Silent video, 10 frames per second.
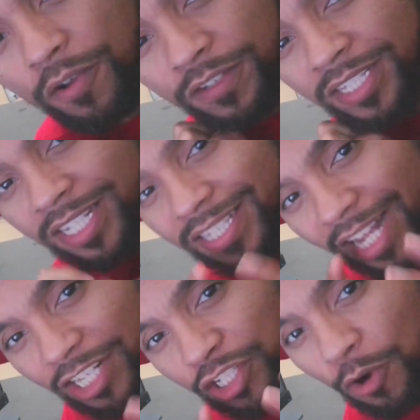since
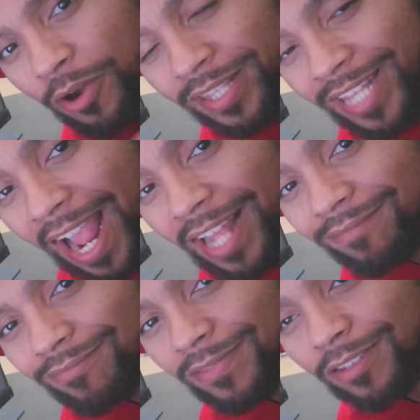they showing
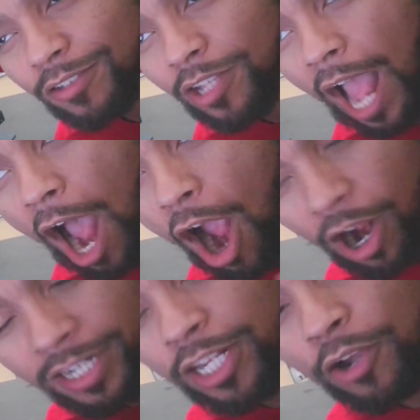that, I
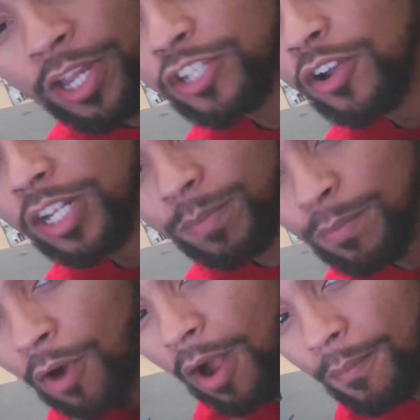already know he's going to be
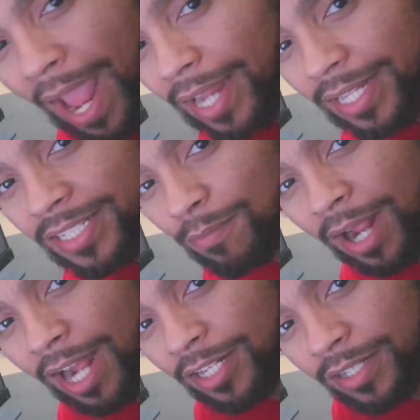brought back some
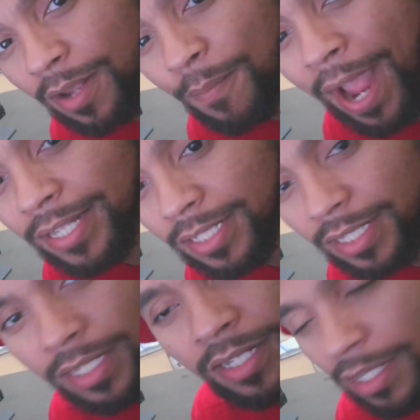kind of
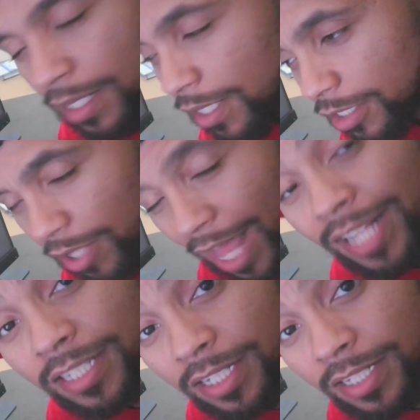capacity. So
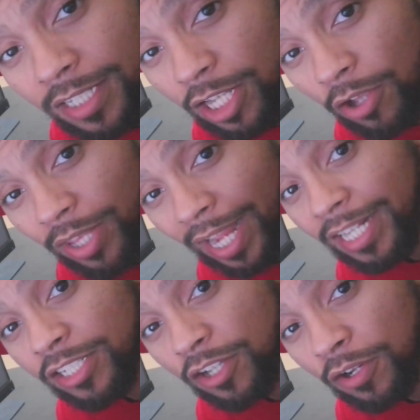that's good to know that
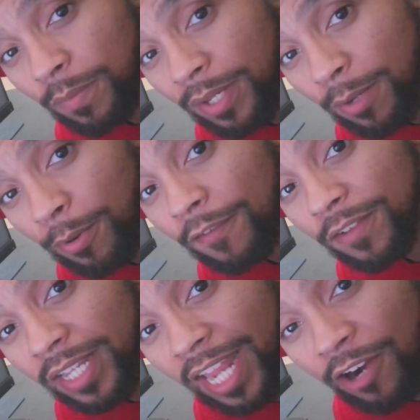he's going to be a
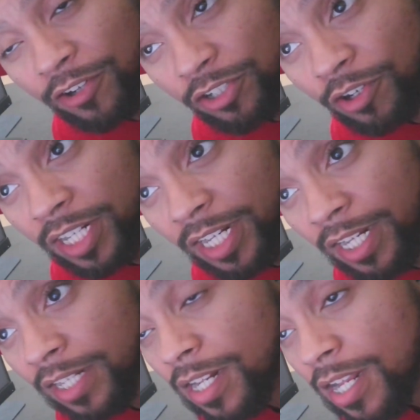prevalent character
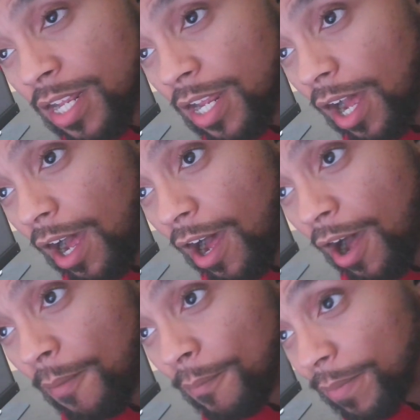again.
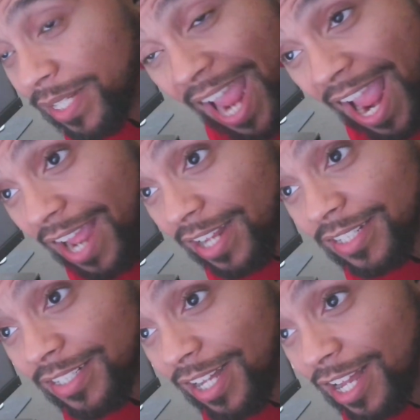But yeah,
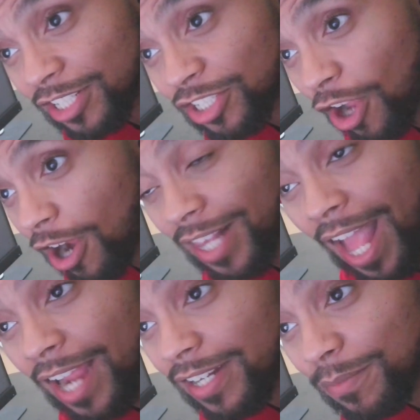
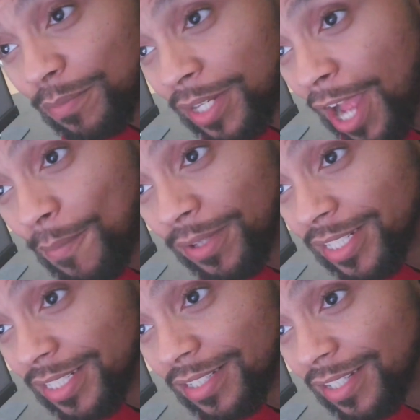Starlight
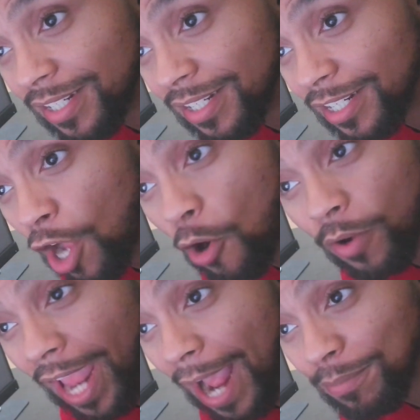becoming the
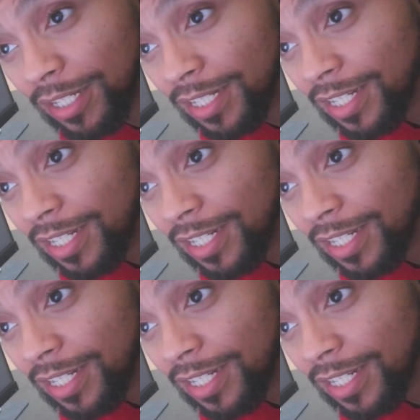co-captain,